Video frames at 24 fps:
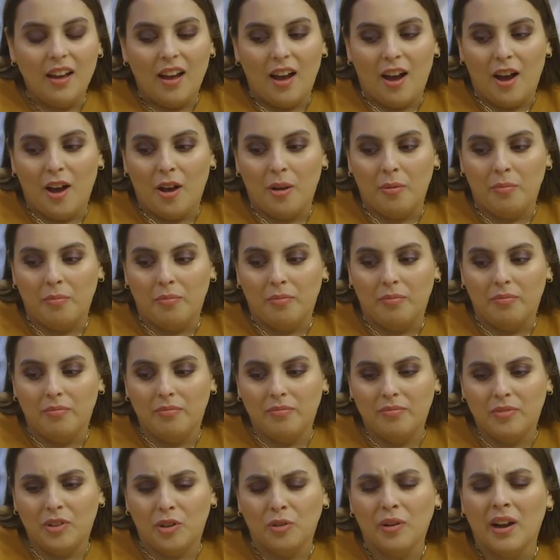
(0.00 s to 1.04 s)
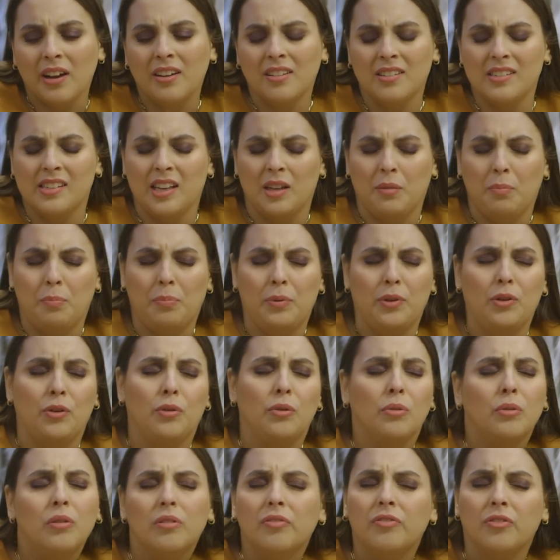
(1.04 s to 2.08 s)
I think Greta's, like,
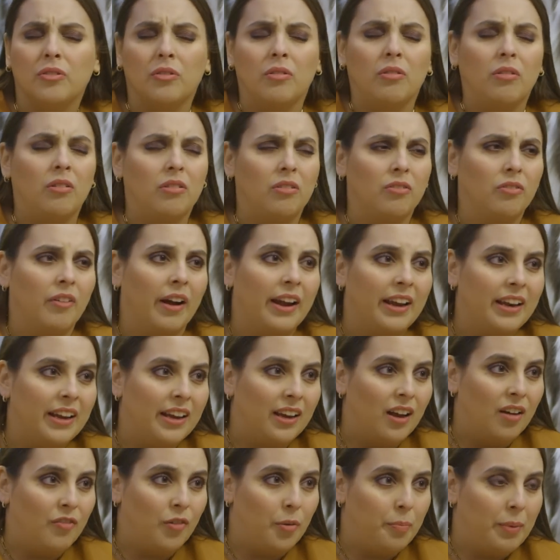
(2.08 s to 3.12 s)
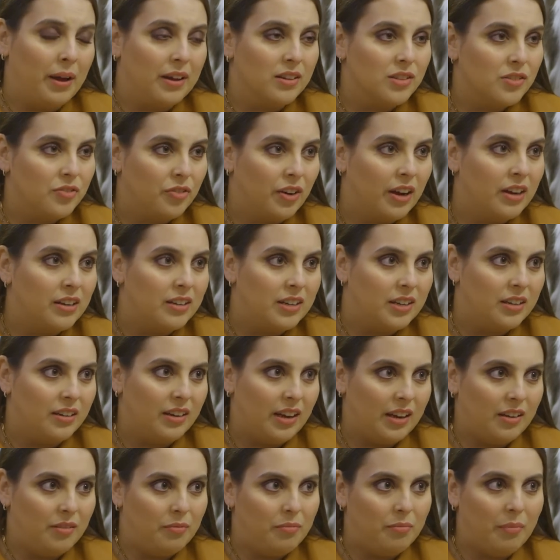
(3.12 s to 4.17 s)
beautiful writing of a best friend
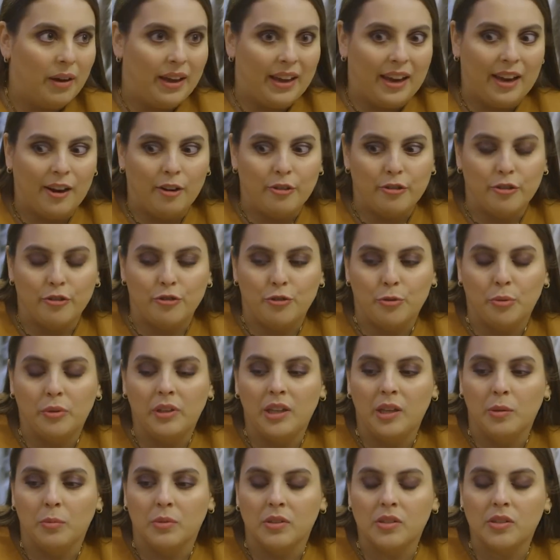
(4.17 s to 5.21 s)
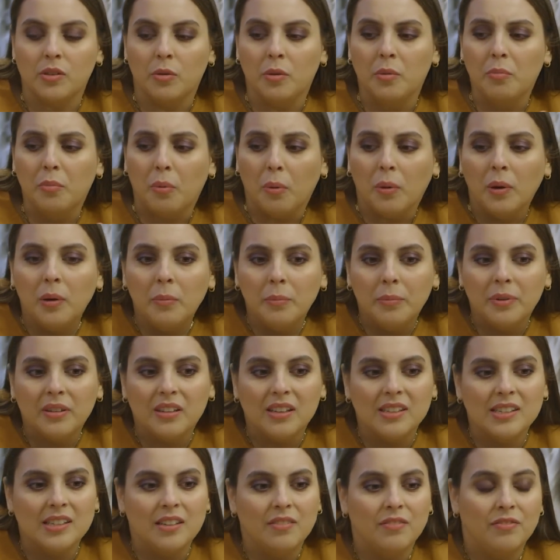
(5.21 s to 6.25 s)
in my character Julie was so important
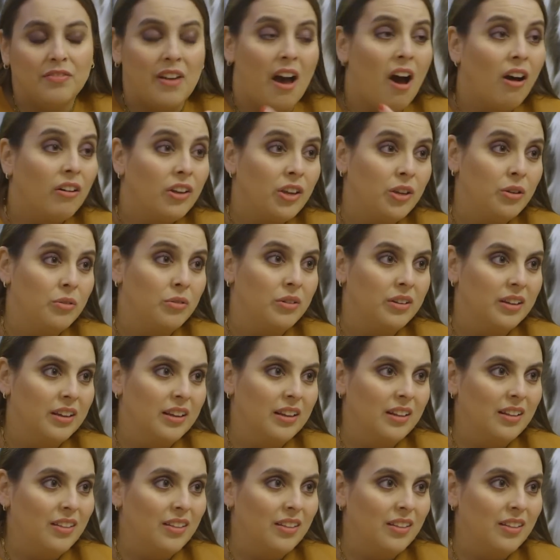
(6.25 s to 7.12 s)
because it valued